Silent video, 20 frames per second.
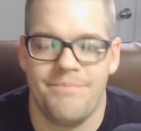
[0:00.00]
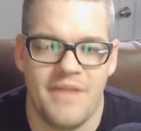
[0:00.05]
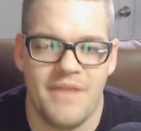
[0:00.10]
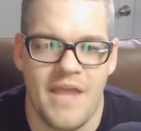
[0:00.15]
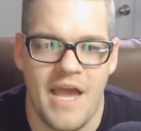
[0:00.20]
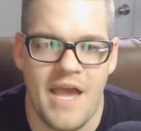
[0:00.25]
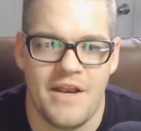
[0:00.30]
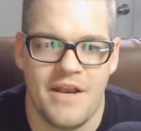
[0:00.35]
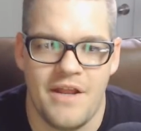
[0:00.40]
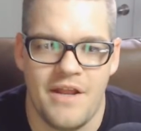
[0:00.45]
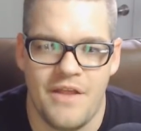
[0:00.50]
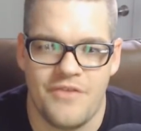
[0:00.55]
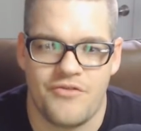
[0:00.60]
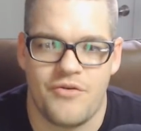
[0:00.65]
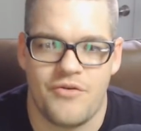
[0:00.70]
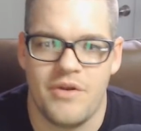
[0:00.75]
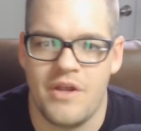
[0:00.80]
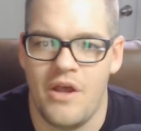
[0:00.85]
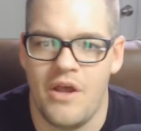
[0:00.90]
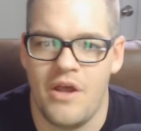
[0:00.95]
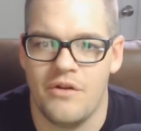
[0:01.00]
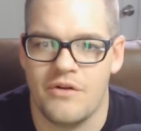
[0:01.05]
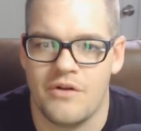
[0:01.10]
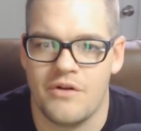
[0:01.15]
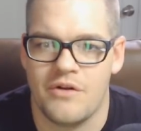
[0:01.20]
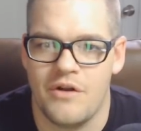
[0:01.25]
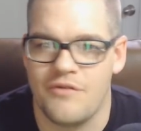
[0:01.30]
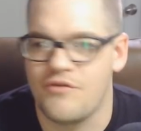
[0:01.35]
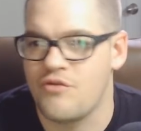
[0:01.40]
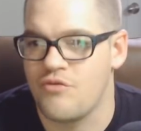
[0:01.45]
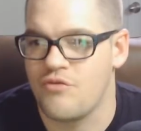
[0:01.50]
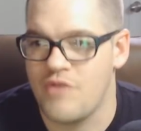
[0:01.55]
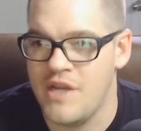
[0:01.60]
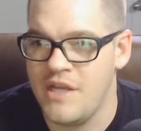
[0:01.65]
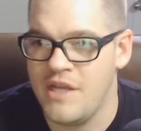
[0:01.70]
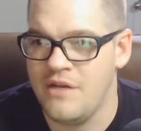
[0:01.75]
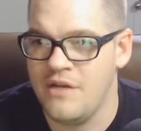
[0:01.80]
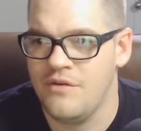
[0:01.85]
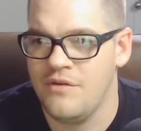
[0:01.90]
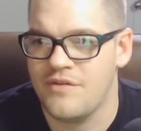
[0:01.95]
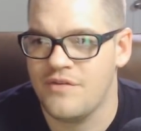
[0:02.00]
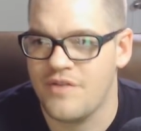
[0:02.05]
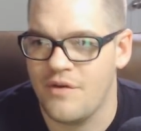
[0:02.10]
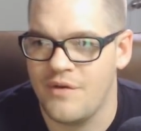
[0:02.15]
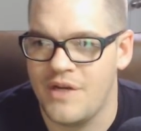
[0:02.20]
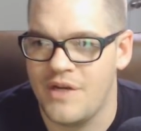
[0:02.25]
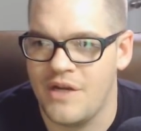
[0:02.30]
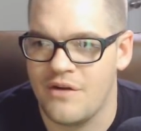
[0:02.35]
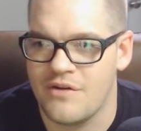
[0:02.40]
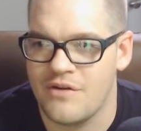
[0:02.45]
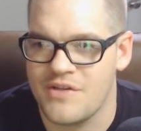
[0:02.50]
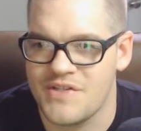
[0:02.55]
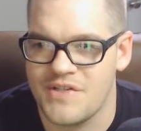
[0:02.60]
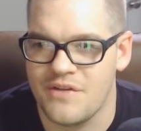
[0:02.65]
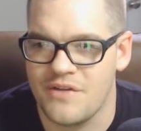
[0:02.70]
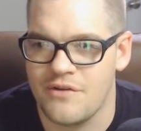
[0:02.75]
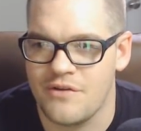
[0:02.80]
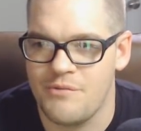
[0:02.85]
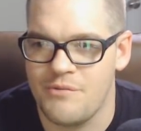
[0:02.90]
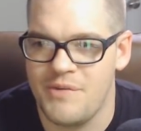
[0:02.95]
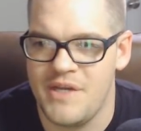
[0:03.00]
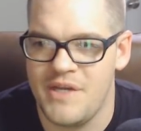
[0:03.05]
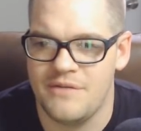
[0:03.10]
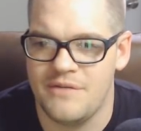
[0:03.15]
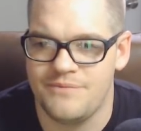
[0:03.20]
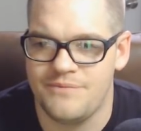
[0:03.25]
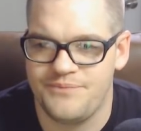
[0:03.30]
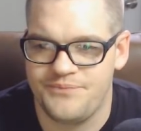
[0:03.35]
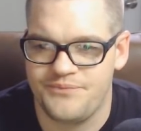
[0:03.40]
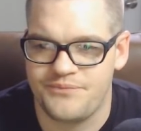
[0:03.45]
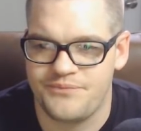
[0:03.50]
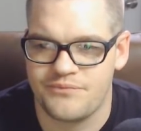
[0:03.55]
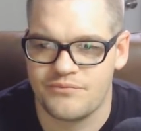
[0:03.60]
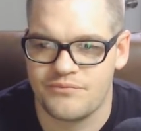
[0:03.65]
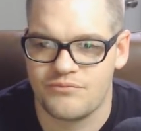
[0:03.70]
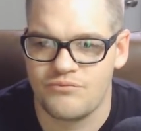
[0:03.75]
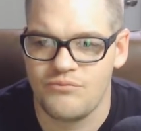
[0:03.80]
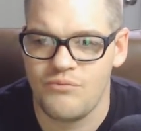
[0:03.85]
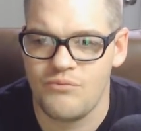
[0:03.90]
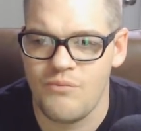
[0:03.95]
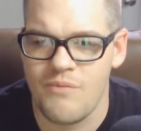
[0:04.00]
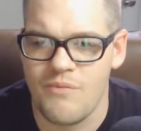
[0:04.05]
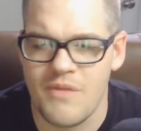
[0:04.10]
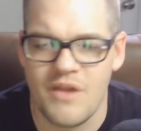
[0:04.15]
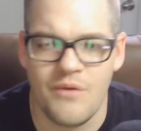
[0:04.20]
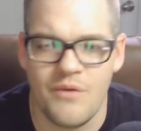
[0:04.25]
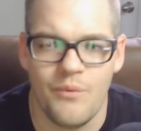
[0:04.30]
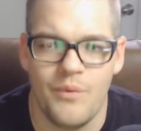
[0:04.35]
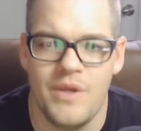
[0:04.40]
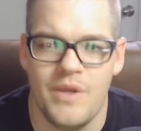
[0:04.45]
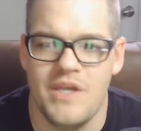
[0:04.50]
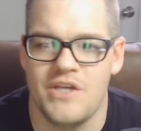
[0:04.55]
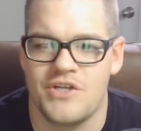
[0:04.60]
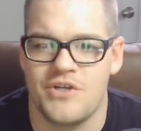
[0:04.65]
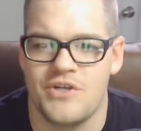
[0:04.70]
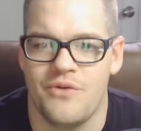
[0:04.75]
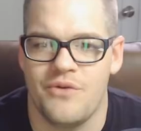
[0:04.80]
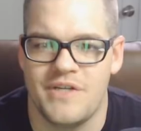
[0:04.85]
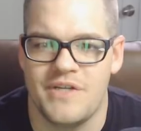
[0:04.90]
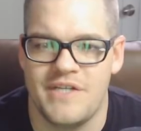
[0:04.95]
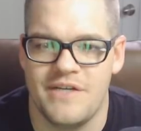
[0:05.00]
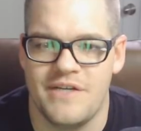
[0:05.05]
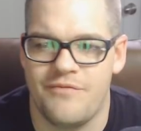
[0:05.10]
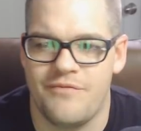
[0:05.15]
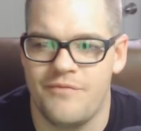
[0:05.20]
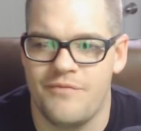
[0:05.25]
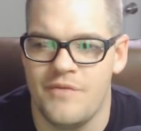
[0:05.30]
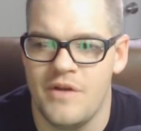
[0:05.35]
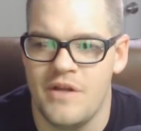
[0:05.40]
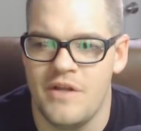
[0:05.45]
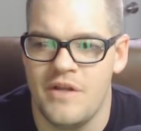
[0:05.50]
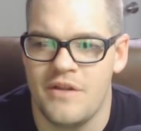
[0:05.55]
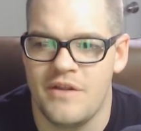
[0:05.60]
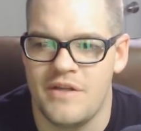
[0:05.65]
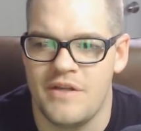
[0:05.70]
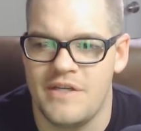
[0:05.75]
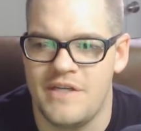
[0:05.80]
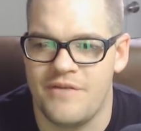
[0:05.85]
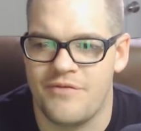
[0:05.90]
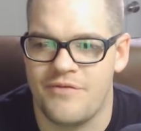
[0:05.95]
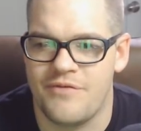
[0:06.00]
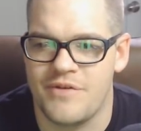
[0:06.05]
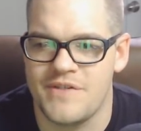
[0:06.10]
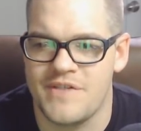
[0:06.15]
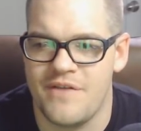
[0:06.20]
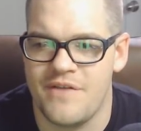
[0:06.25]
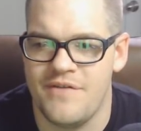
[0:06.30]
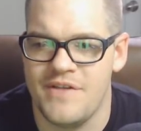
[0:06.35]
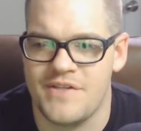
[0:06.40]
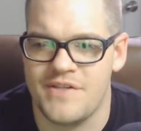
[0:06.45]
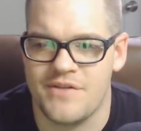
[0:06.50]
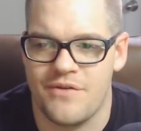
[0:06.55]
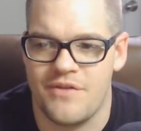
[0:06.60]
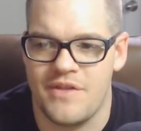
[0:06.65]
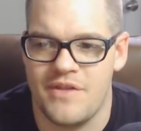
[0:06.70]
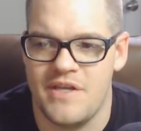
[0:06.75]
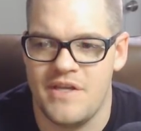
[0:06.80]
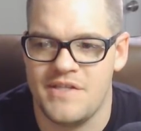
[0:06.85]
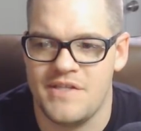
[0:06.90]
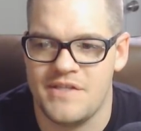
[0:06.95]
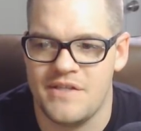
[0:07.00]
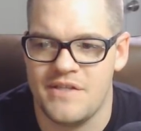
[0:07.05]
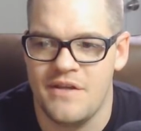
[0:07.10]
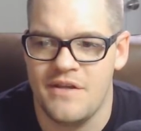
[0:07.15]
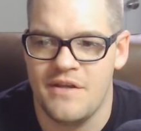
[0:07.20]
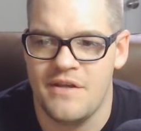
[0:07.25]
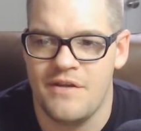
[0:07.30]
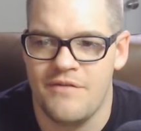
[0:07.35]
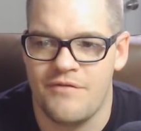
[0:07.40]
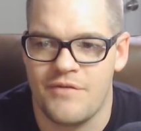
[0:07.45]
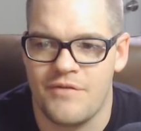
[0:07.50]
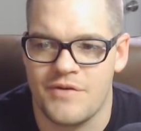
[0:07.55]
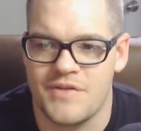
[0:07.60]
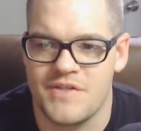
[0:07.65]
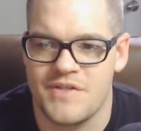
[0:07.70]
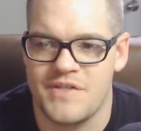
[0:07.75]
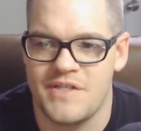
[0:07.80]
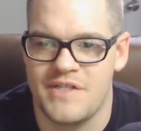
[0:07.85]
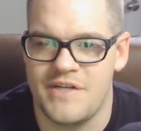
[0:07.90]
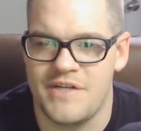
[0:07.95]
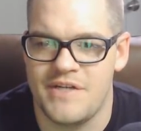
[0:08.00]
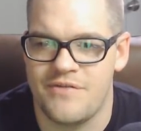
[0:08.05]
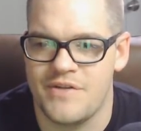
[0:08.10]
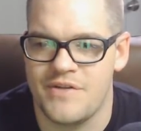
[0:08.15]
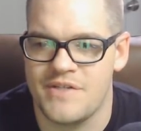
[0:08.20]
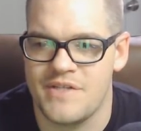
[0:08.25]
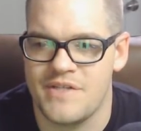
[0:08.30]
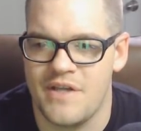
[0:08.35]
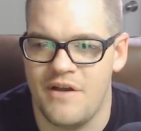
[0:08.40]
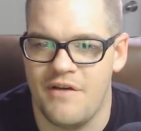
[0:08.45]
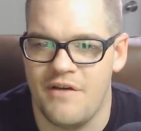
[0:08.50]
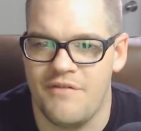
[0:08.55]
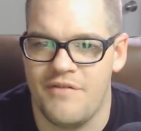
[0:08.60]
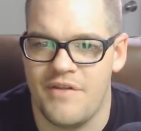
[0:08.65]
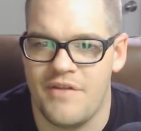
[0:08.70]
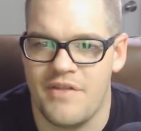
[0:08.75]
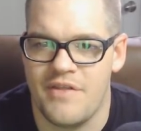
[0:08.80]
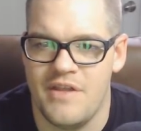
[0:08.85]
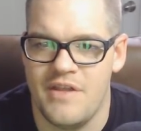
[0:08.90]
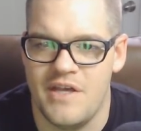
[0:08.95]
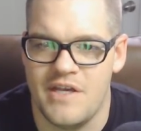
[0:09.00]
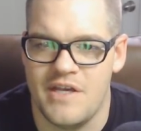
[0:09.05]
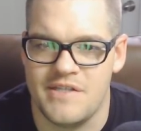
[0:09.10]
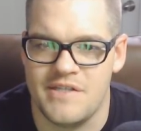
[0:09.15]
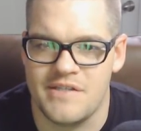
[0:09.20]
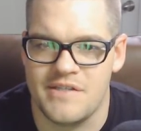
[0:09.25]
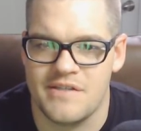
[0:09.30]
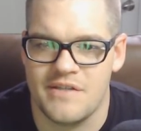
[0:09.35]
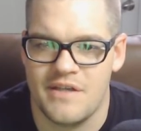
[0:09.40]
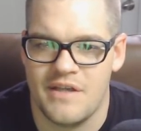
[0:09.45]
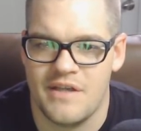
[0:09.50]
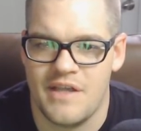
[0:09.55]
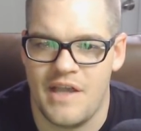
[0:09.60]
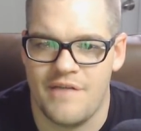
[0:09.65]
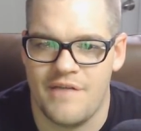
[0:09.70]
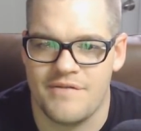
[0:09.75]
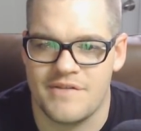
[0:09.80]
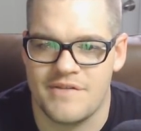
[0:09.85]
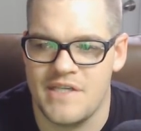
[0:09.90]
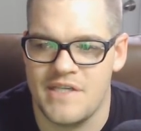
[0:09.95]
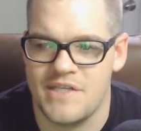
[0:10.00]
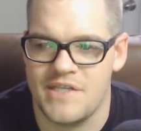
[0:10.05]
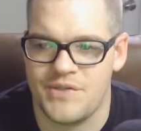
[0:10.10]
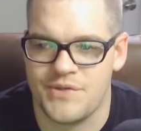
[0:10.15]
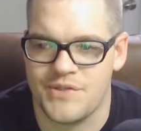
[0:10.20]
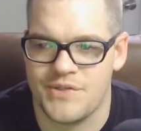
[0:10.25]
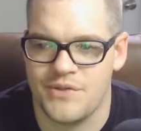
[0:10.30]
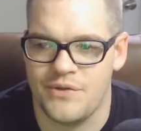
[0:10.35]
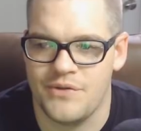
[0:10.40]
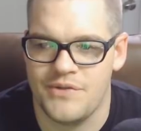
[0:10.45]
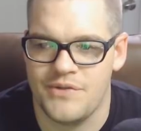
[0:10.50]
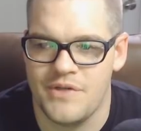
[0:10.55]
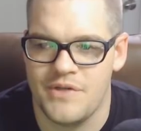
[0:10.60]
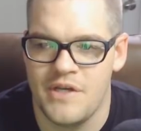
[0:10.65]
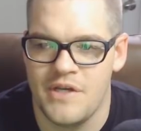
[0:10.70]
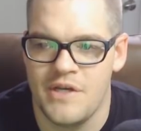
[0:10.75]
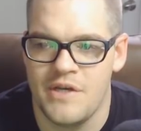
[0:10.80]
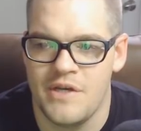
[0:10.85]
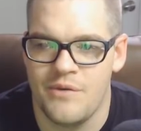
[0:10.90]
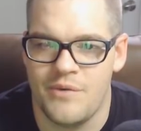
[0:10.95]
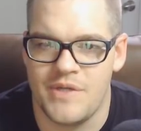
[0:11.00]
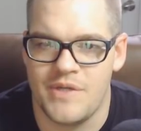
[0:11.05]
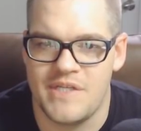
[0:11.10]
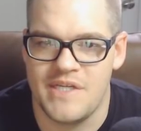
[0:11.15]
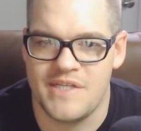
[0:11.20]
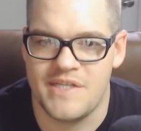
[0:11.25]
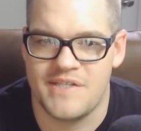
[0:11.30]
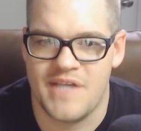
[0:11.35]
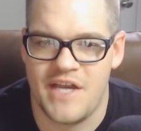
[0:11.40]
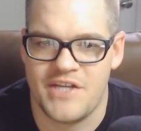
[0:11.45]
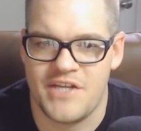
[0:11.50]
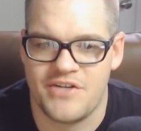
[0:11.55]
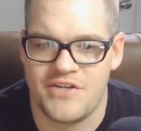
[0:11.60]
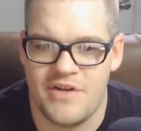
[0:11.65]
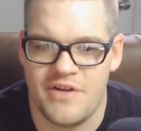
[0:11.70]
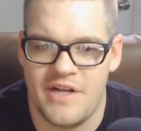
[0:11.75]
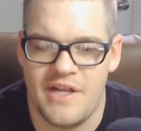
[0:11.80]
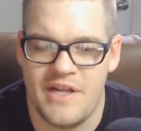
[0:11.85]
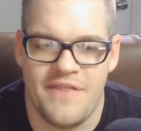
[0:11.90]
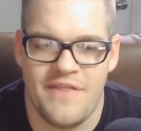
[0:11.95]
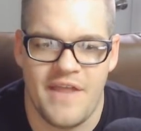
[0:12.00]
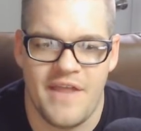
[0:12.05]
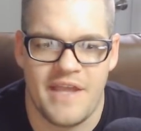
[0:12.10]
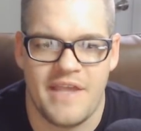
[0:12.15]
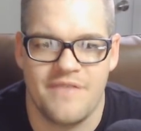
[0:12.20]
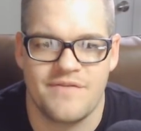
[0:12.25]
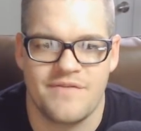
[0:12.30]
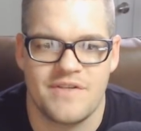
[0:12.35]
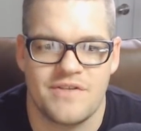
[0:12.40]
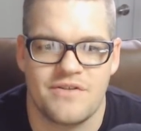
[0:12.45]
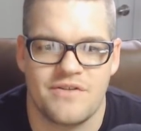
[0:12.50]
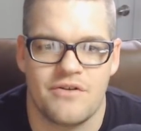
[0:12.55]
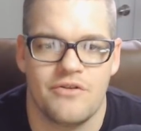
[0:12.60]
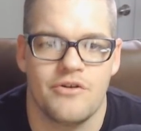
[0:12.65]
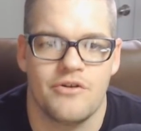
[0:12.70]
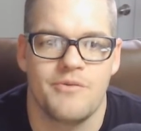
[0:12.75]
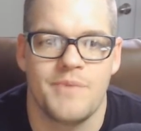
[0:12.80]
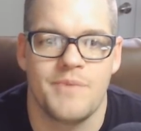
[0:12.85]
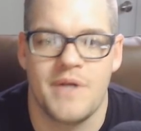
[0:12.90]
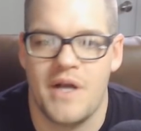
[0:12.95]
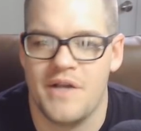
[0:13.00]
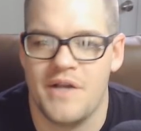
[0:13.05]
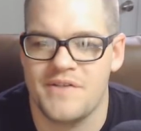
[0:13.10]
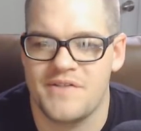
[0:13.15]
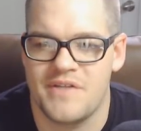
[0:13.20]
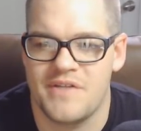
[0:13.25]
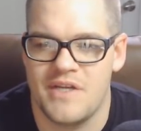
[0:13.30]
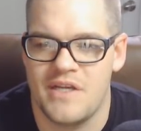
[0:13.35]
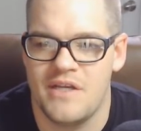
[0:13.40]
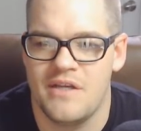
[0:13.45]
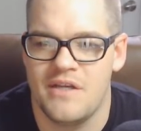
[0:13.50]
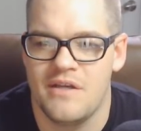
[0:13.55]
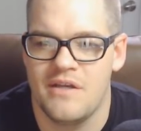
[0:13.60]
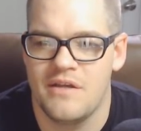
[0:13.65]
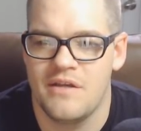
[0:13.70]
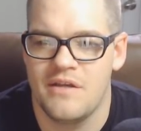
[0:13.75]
add a screen color of green. So in here just a little bit, we show the difference of it. So this versus the difference of this gave us this result. We desaturate it, and that gives us our luminosity,